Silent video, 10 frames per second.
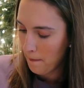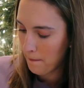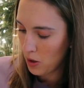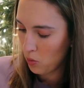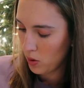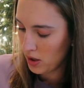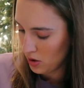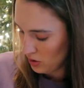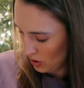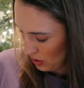But what
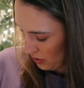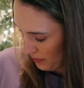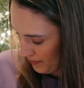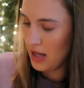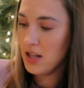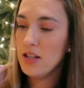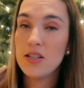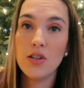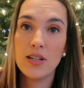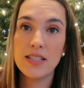you do is
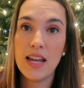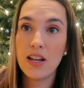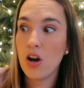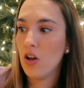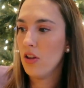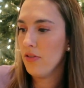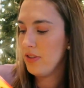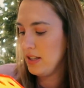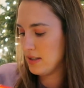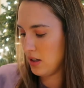you can take all of
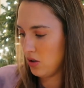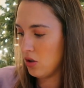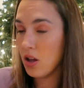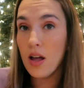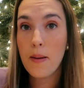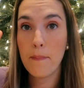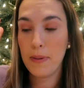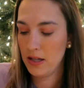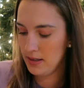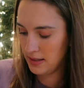these little
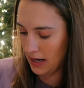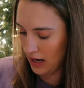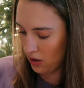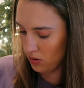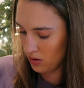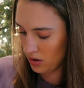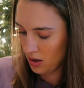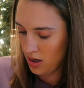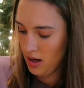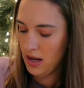buttons out
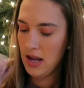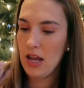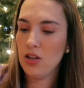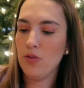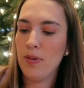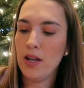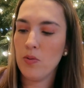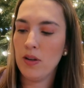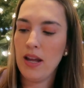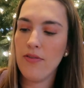and you
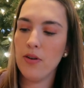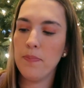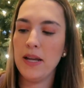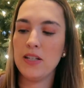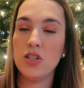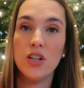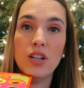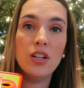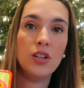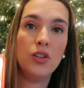pick whatever
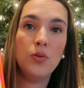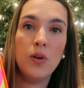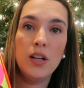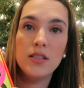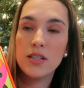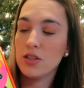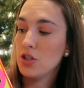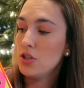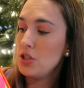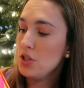picture you want
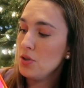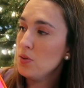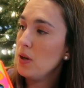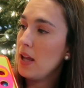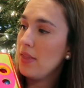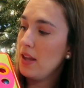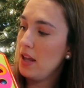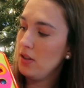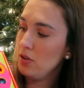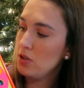to do and
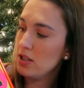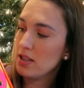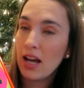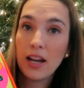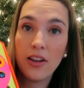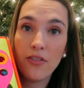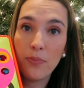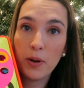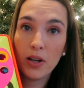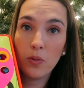then you just kind
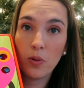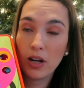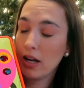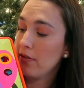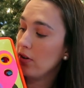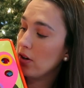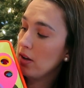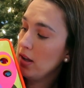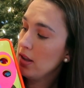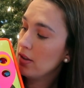of put it
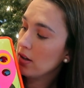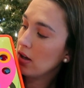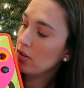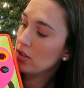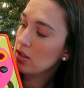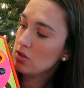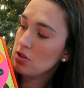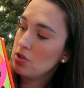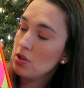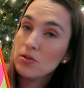wherever the color tells
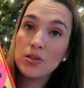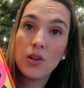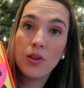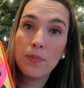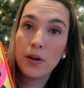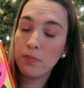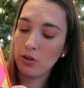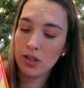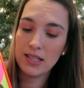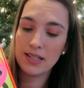you to. So the
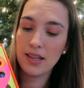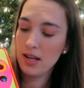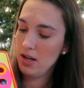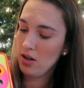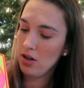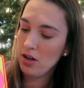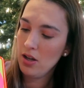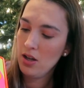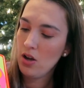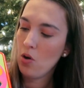purple is there,
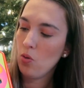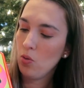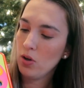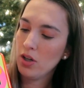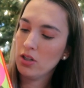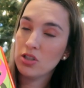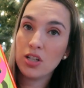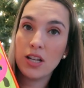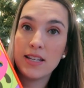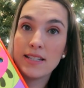
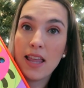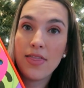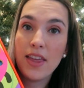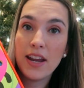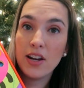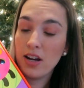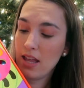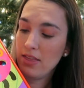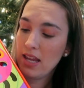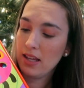orange is there
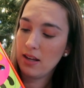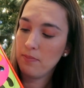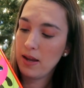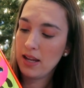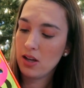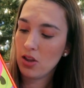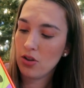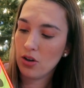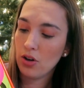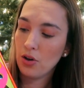and they can make
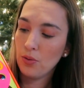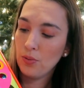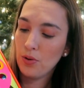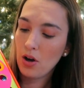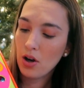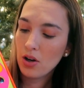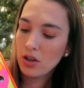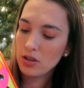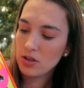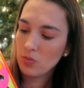their own
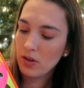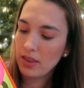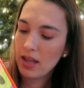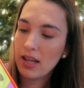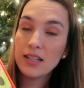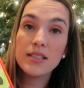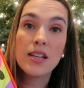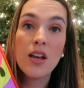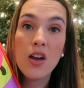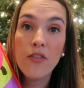art with
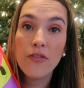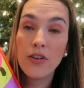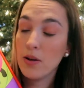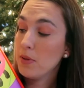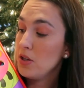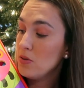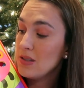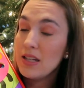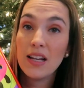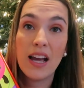it from
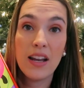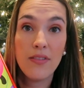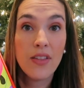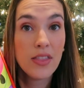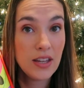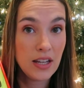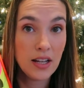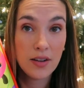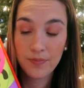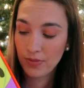using kind of
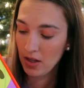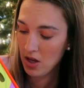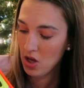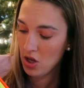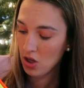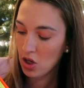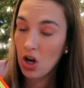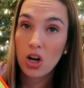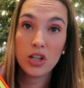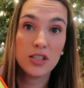the
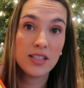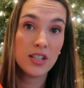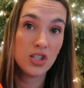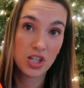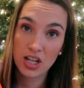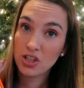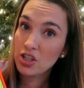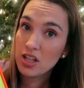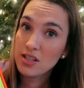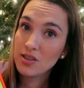card
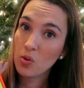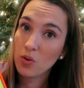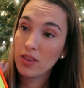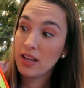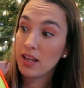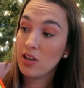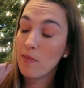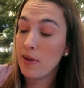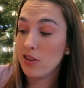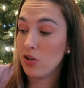suggestions or they
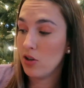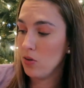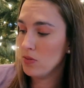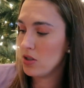can make their own.